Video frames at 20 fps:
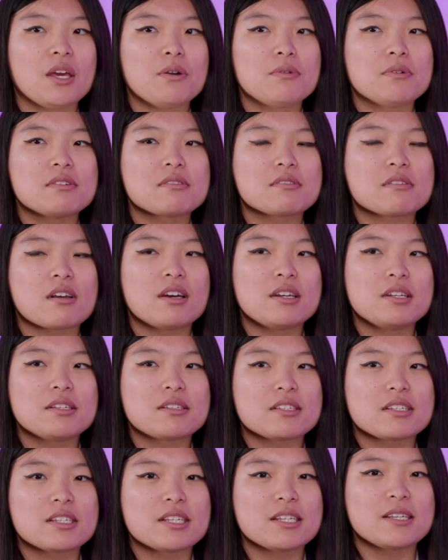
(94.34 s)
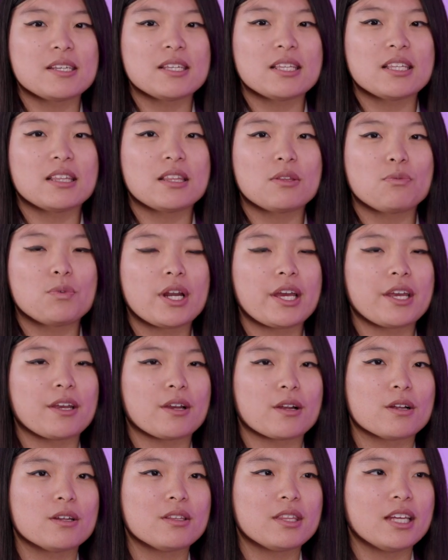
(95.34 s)
It was honestly, when I
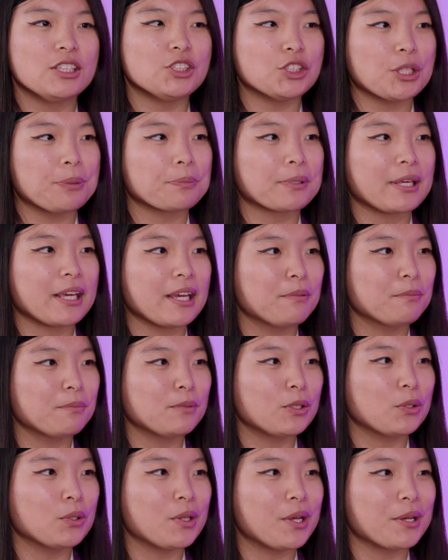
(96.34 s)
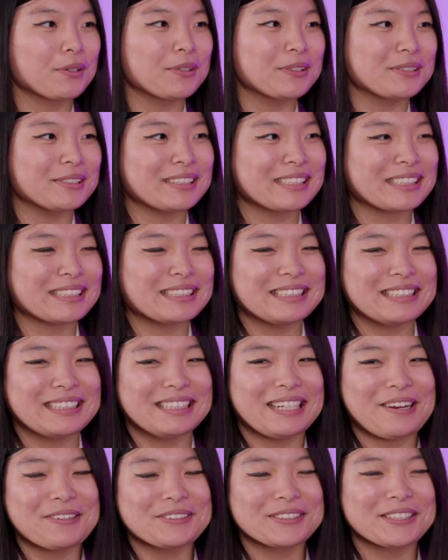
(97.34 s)
heard that jump camp no longer
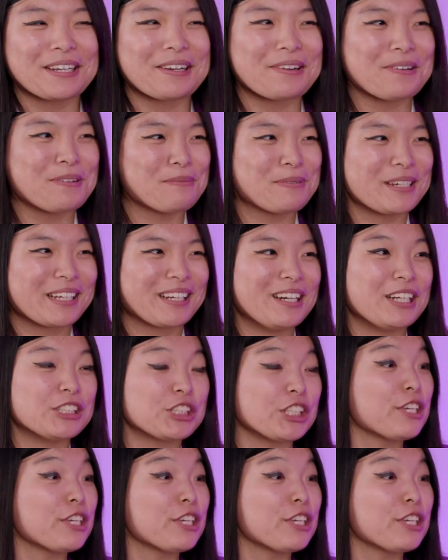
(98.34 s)
existed, I was like, oh my gosh.